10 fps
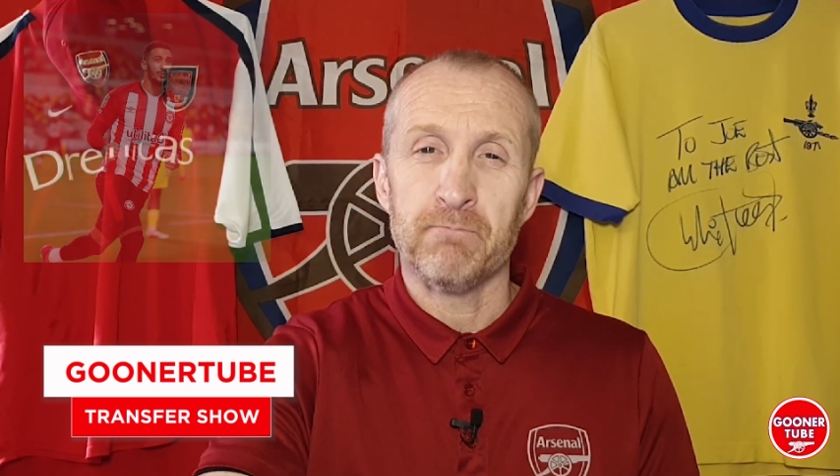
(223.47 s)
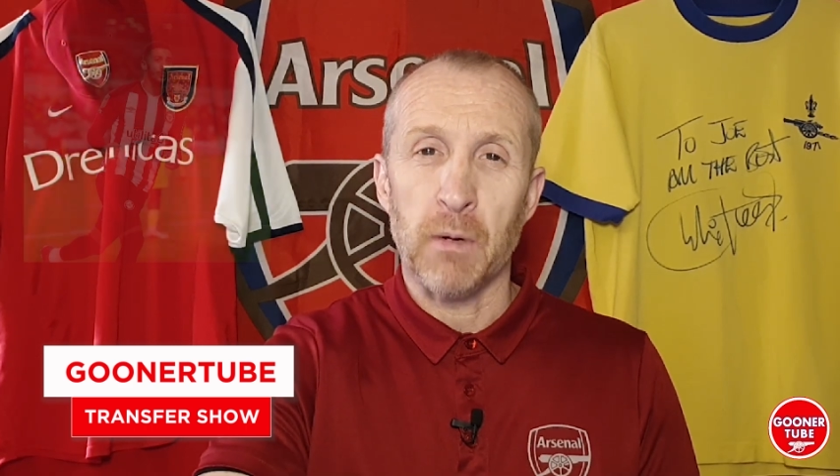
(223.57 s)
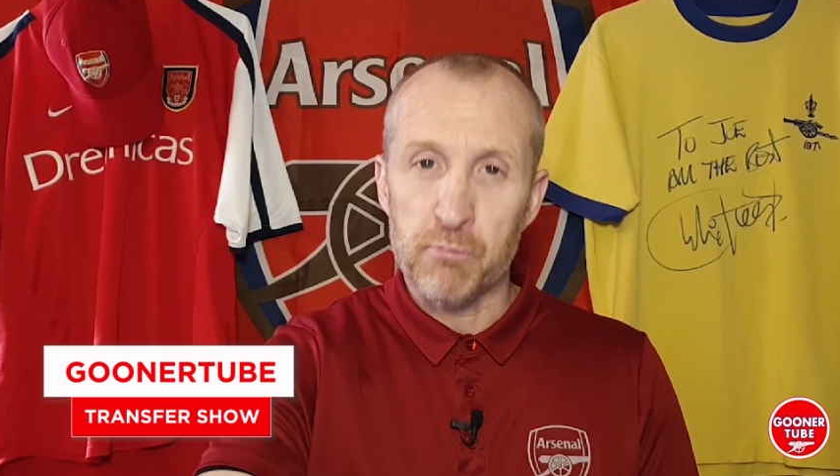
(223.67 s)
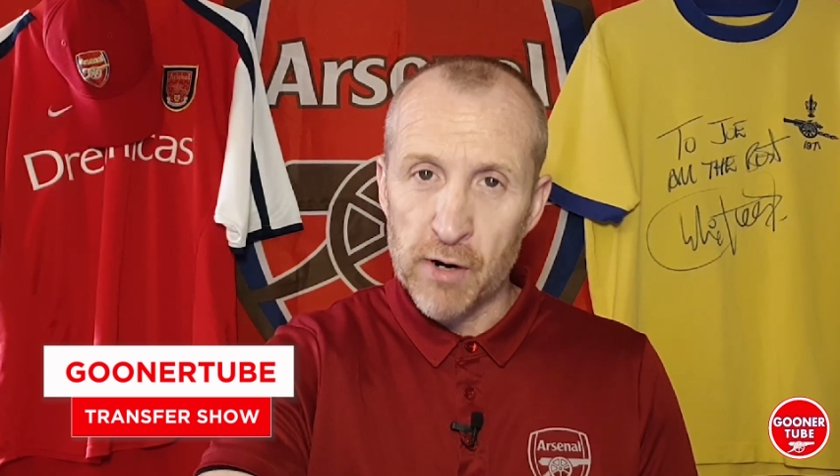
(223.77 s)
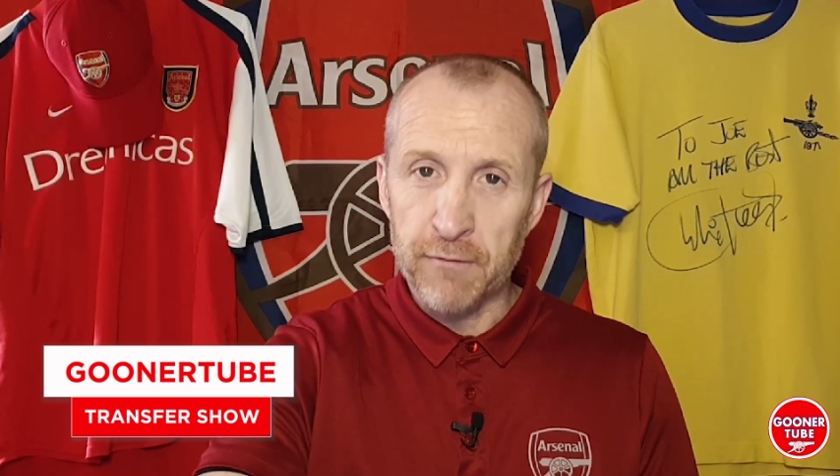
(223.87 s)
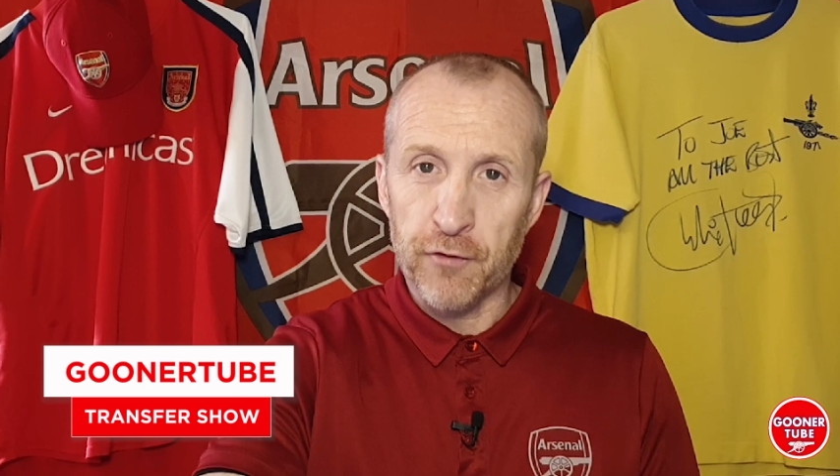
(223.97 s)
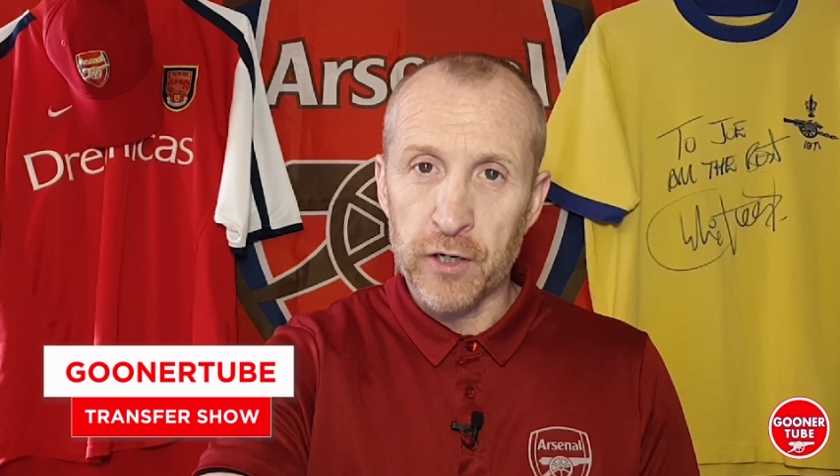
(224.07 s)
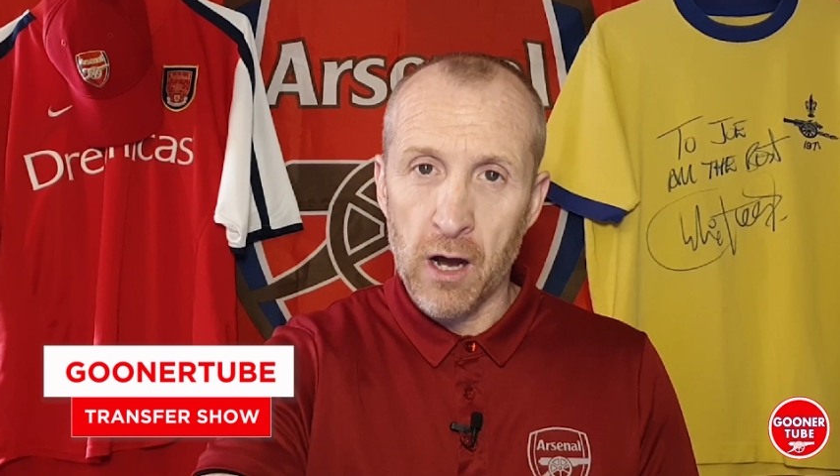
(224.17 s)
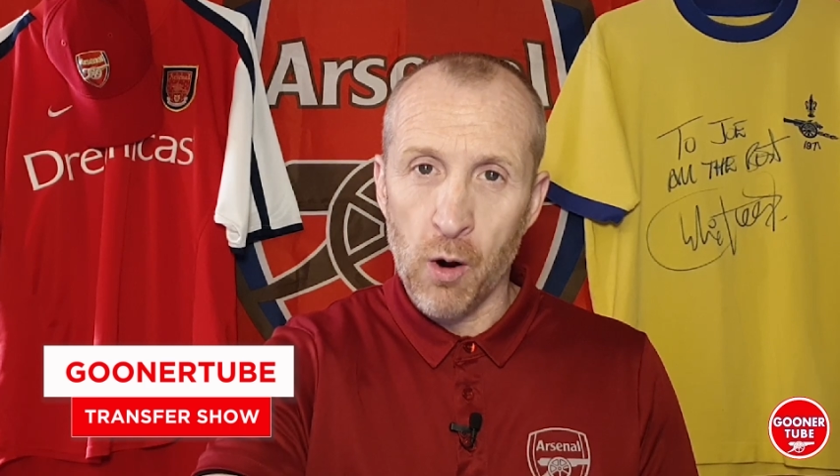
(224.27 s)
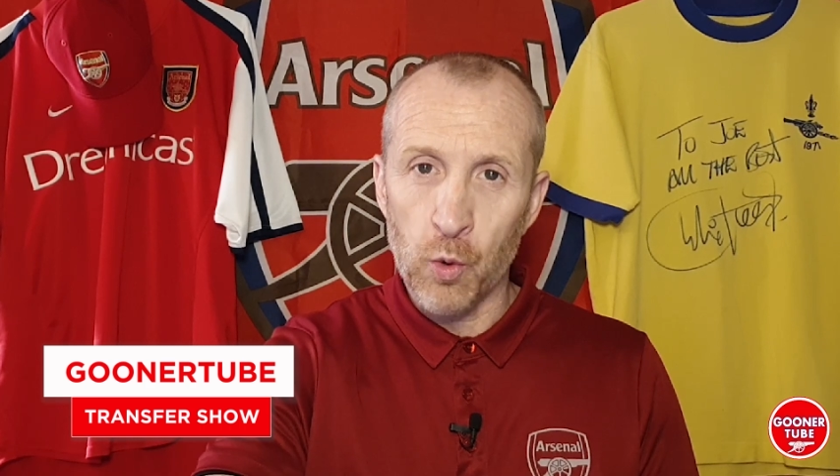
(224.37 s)
But Brentford
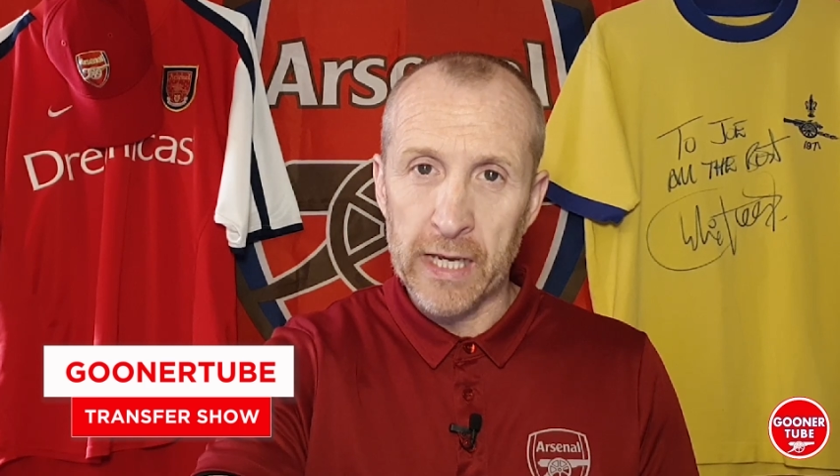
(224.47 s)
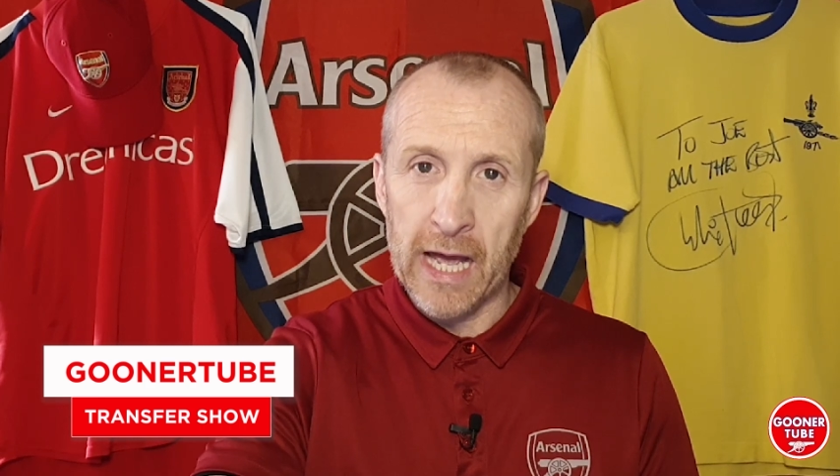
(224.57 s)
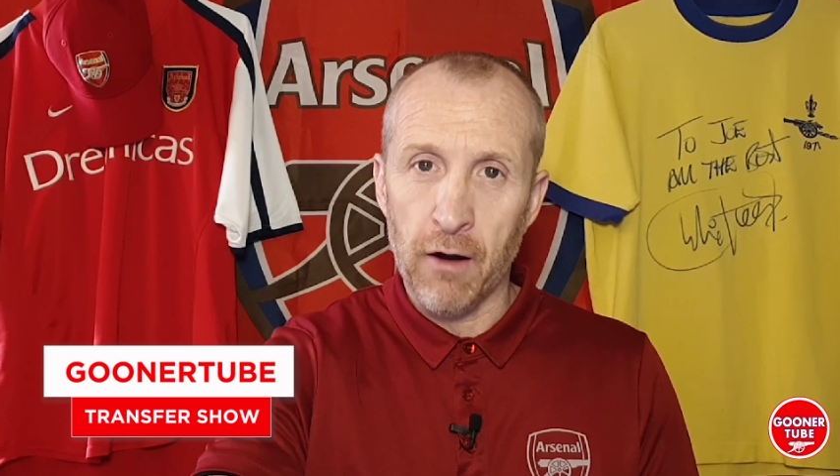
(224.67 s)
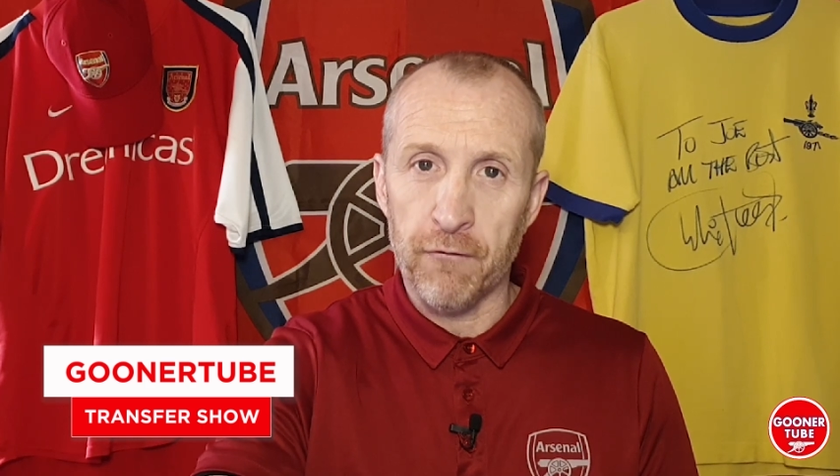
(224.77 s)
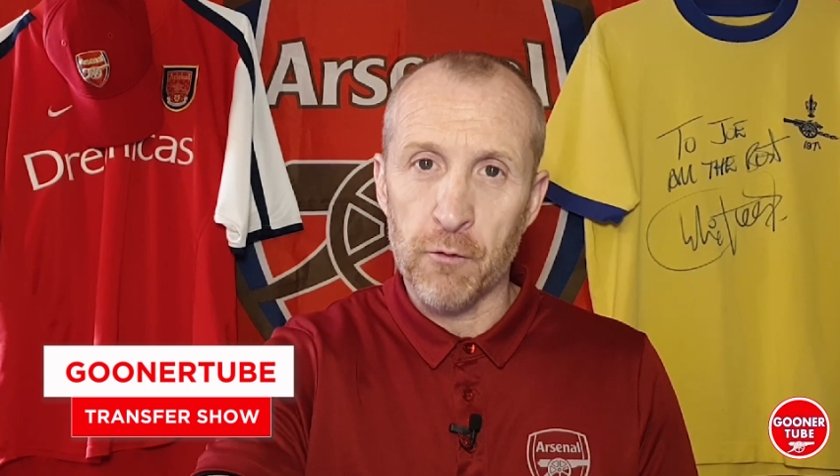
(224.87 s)
are holding out